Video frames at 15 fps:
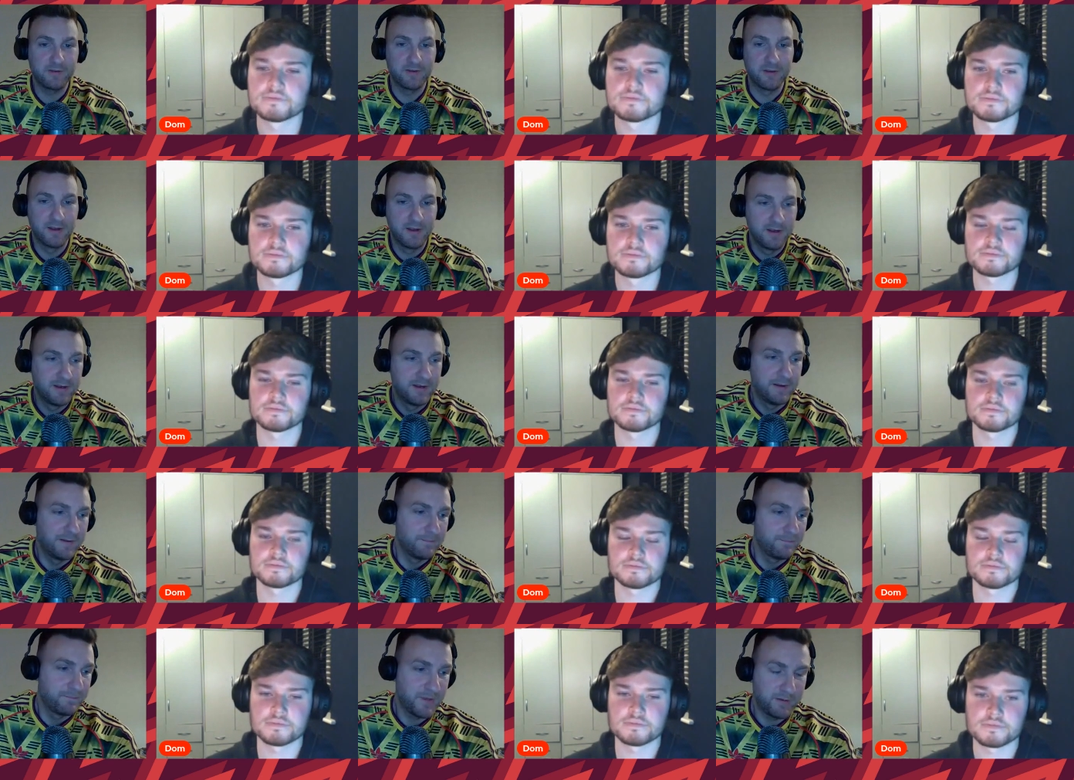Speaker 1: even
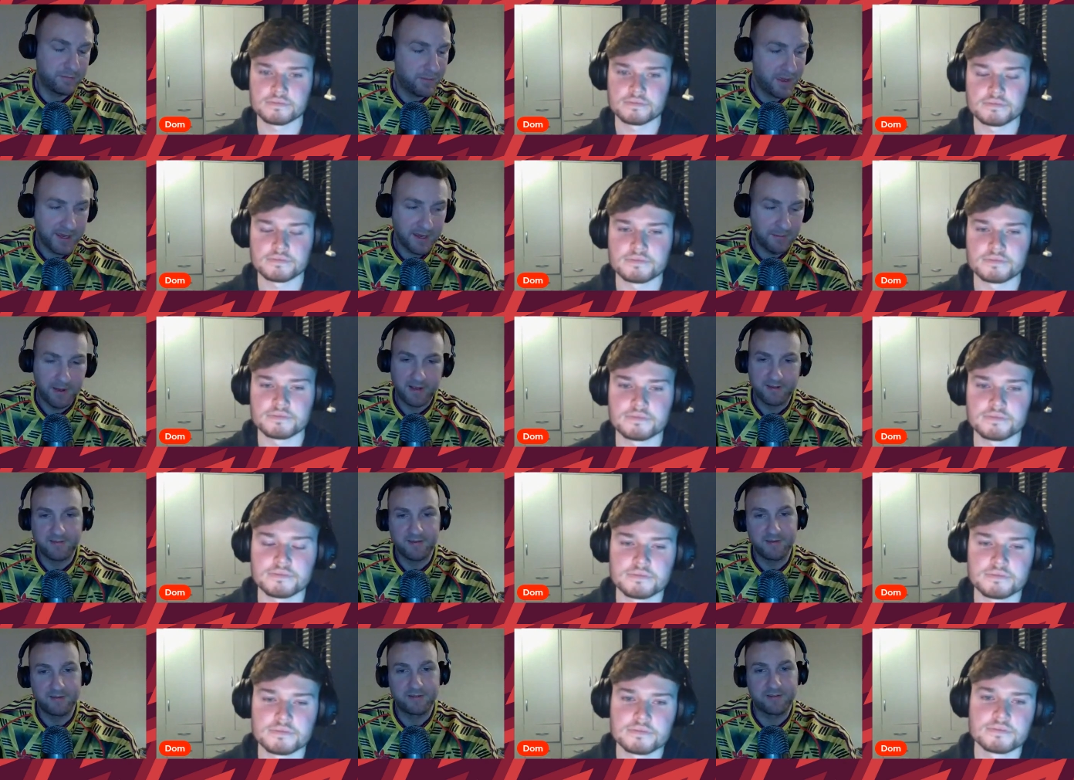he was pinging
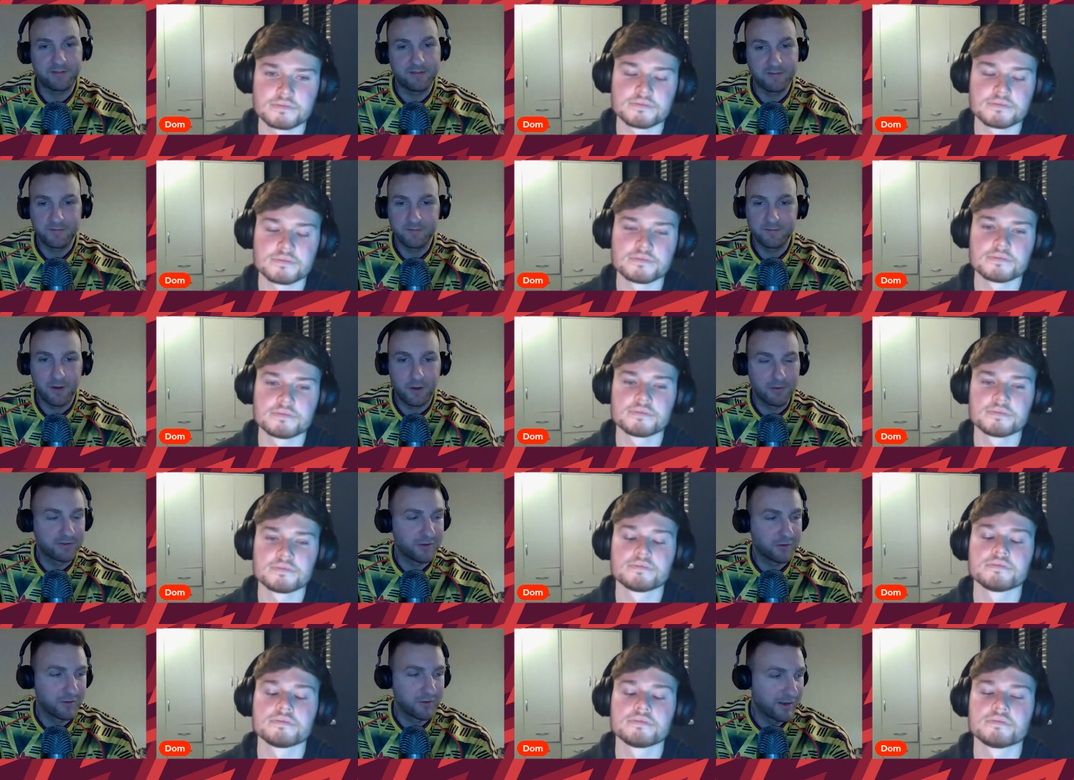passes
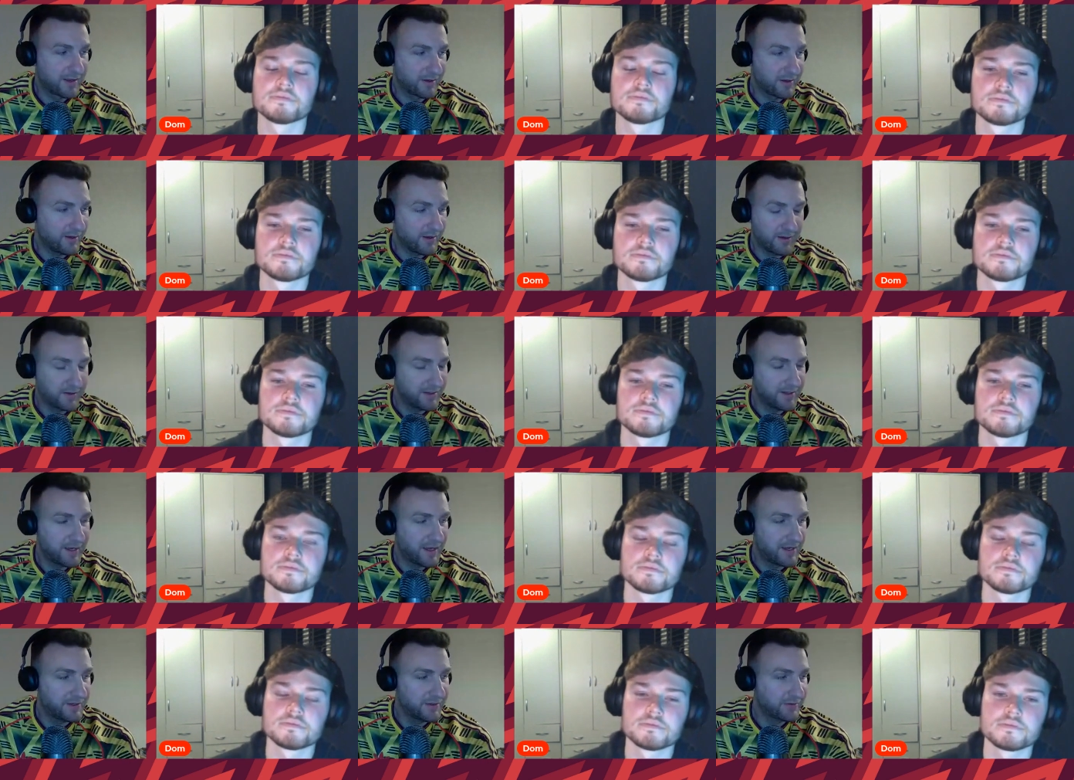horizontally. Oh,
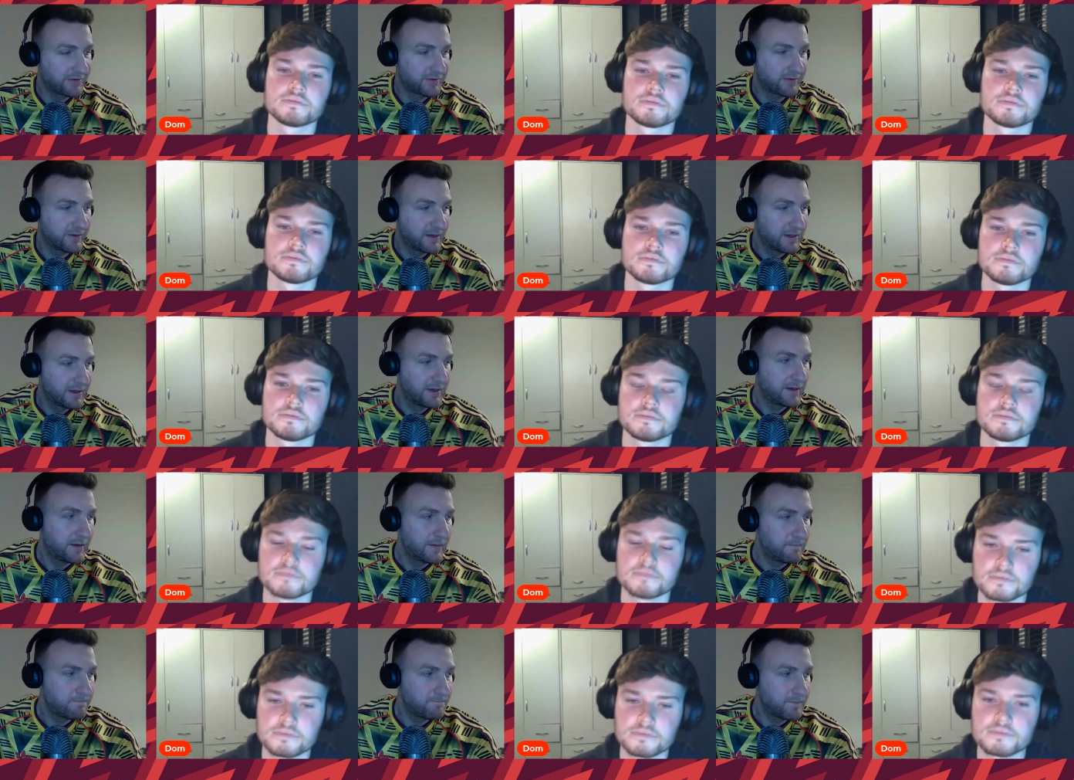yeah, he just
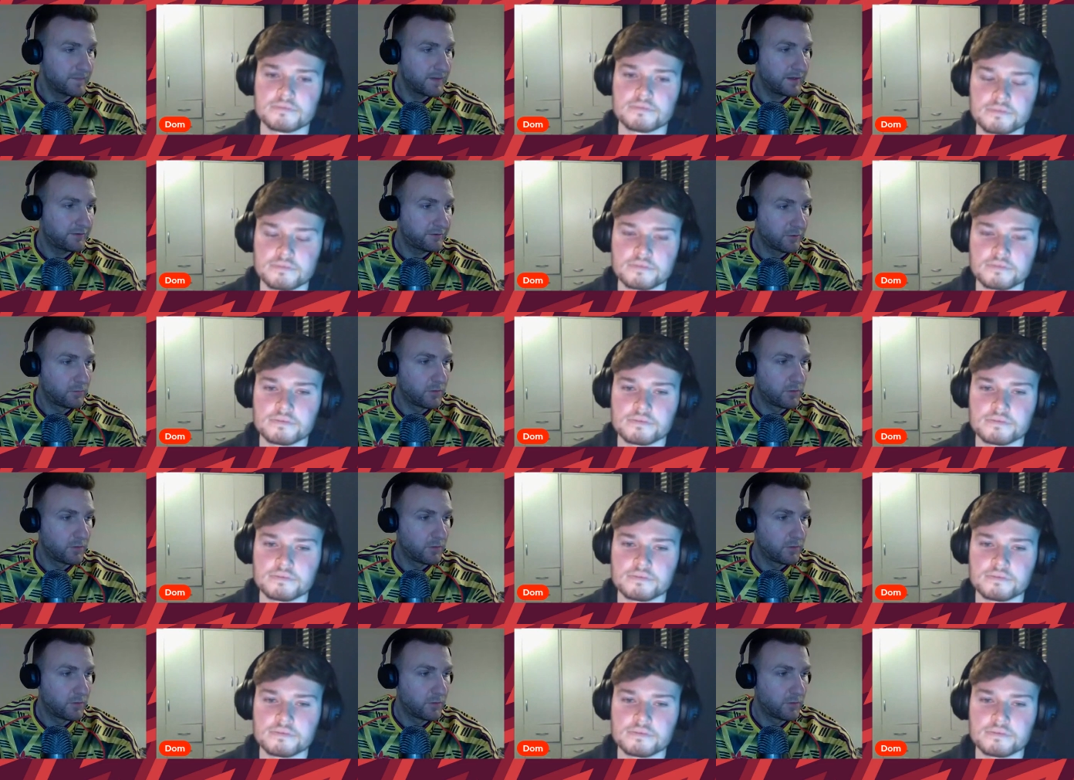he's